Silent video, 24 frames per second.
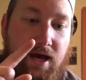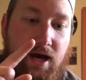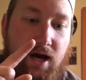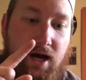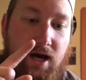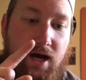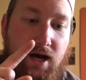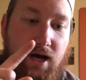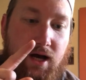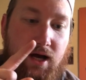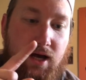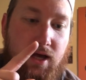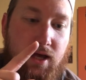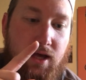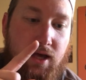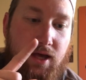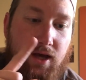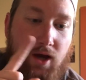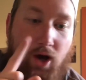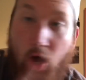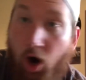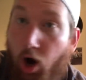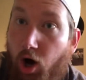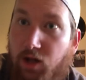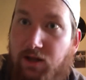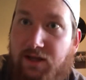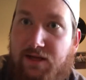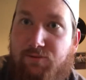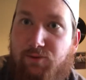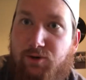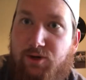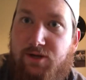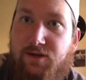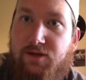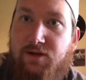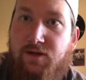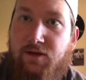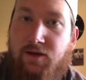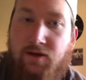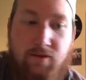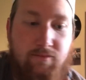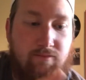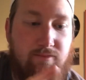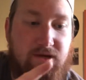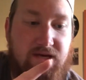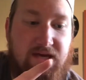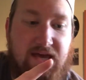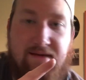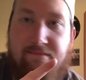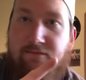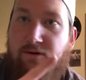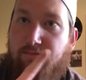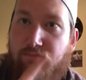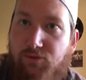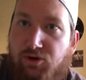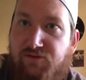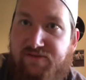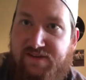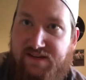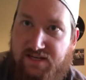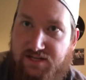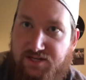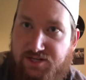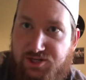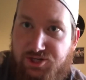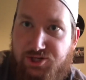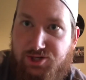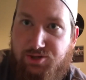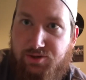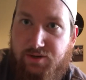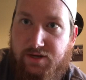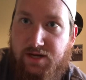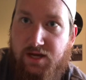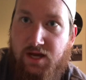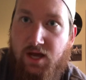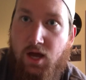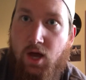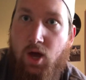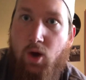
Hollywood became a movie industry.